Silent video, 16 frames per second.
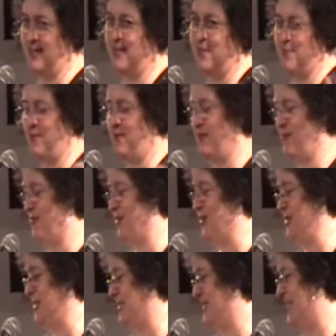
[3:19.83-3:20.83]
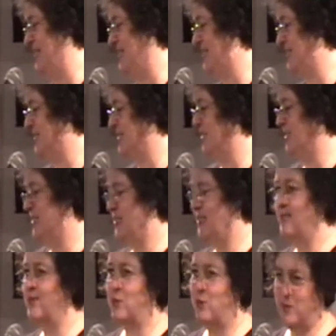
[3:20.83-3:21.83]
some of the first set.
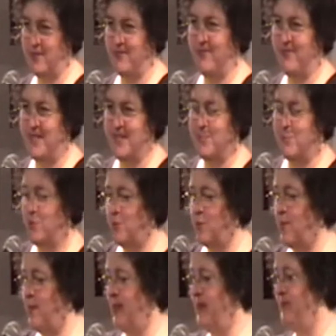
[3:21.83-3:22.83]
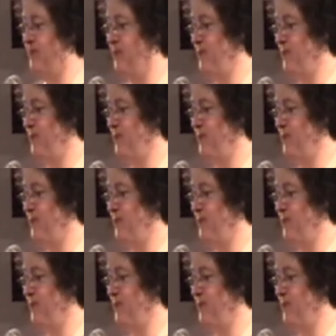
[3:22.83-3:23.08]
It's called Invisible Woman.